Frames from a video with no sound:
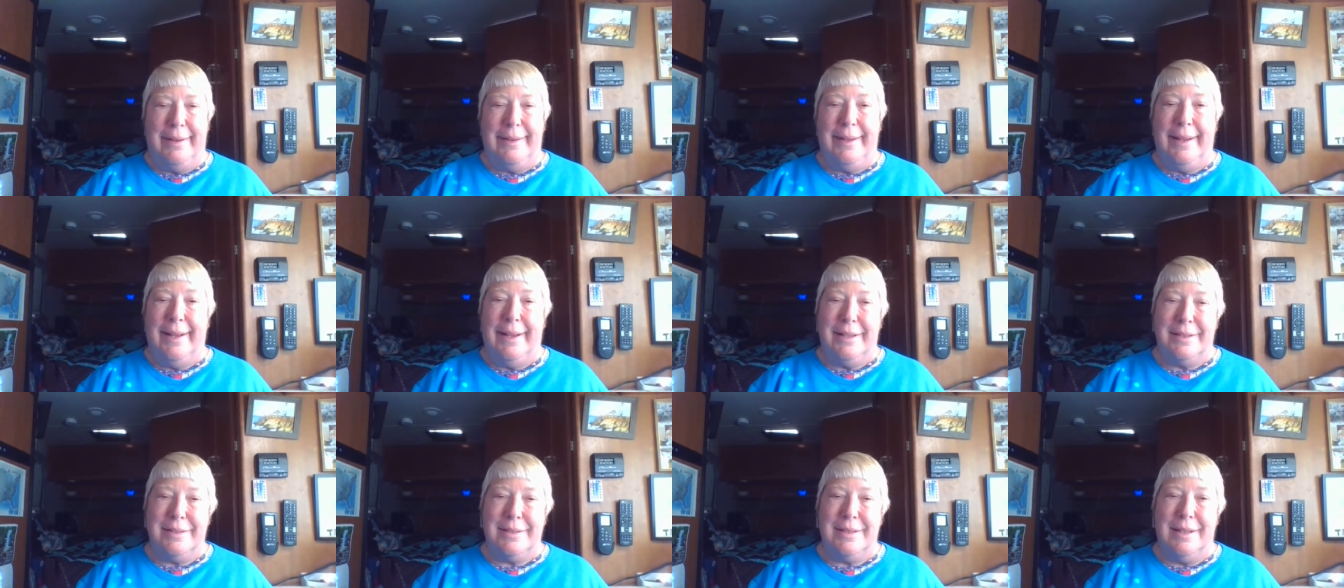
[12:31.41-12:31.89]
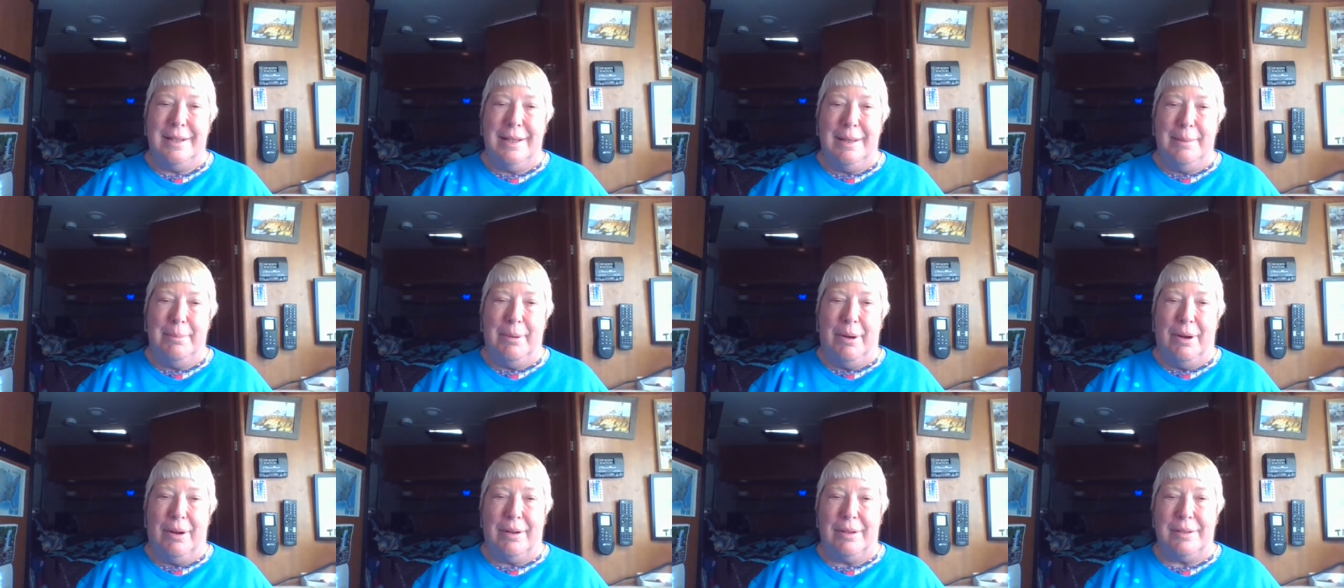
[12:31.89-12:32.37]
Yes, and he
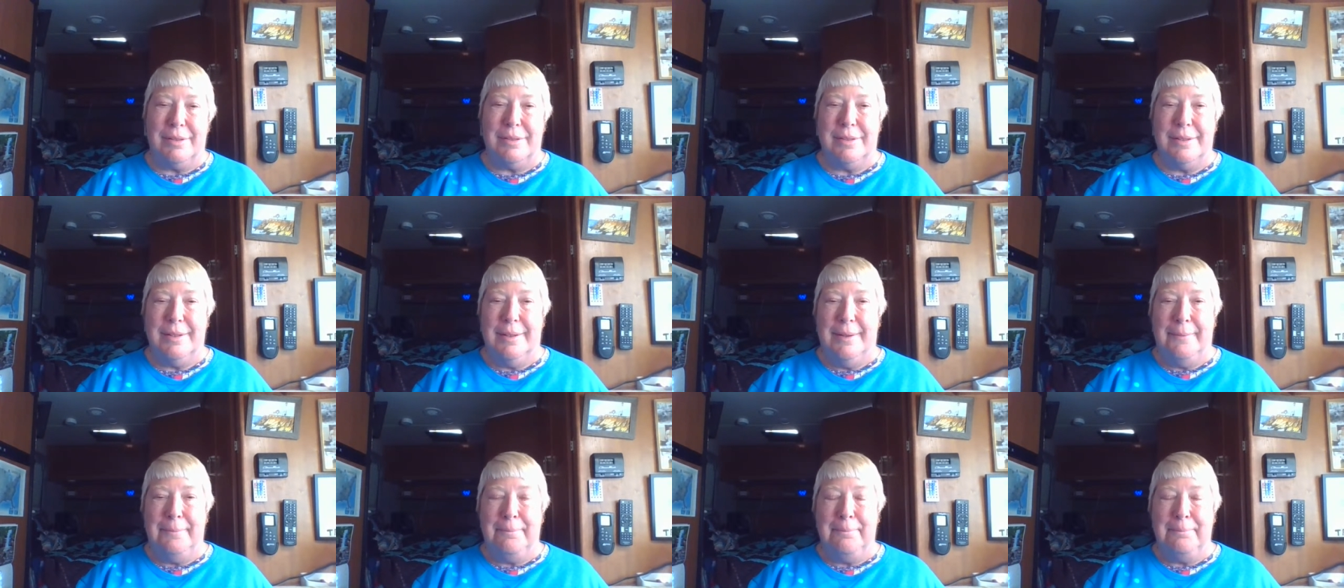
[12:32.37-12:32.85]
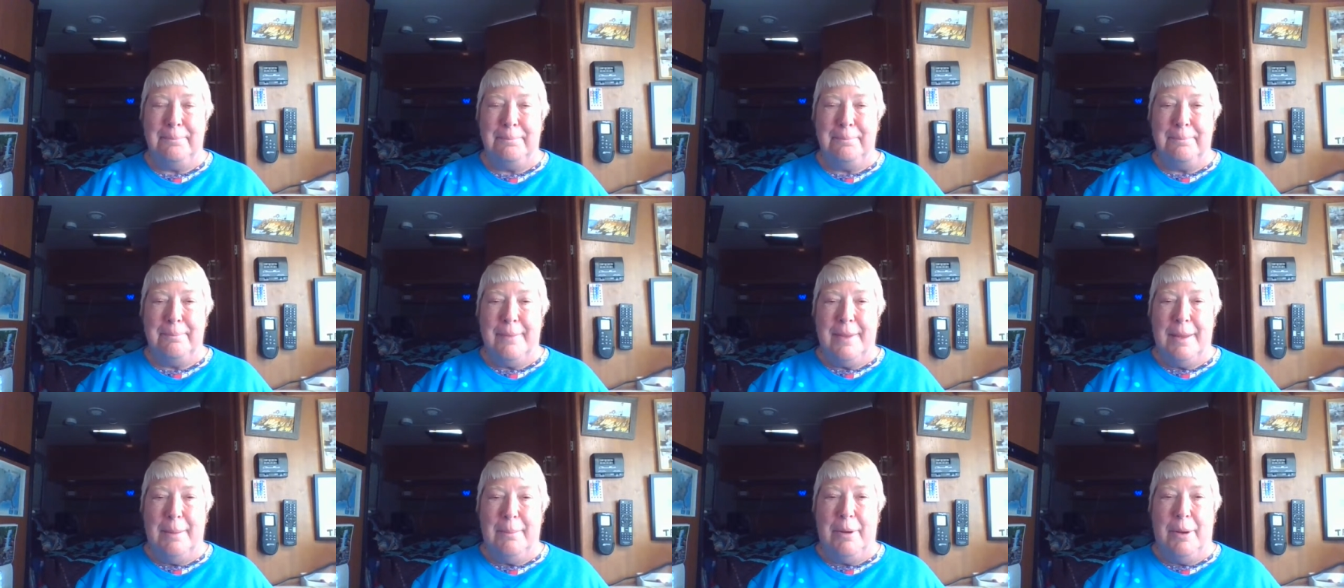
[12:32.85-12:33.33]
barks.
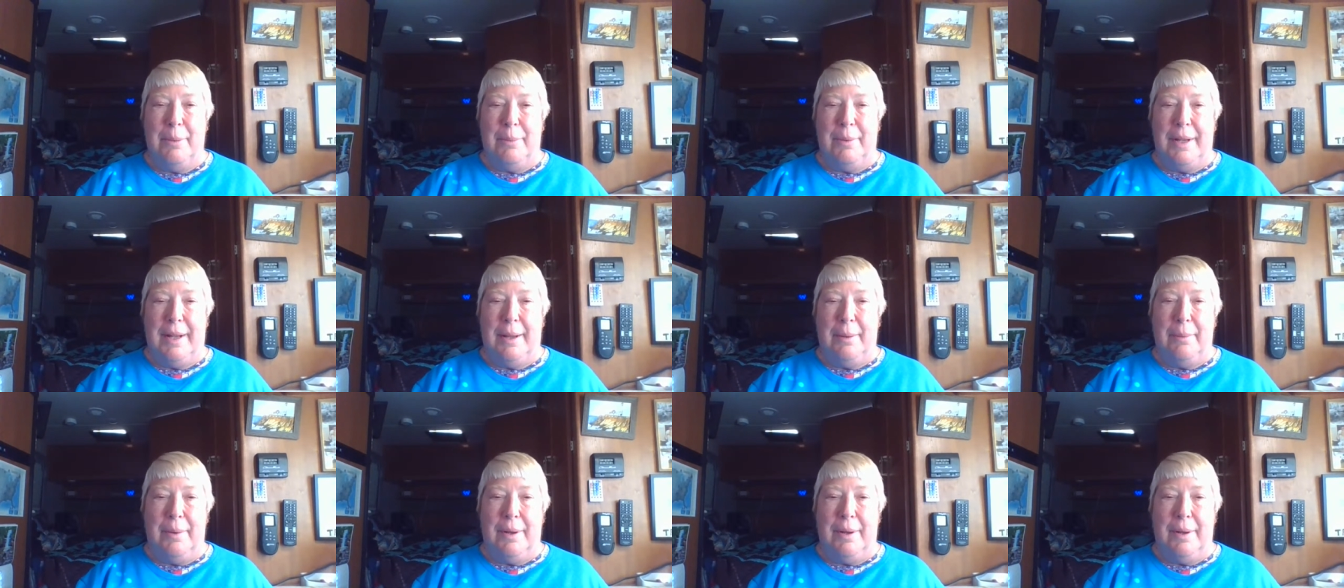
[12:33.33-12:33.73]
But when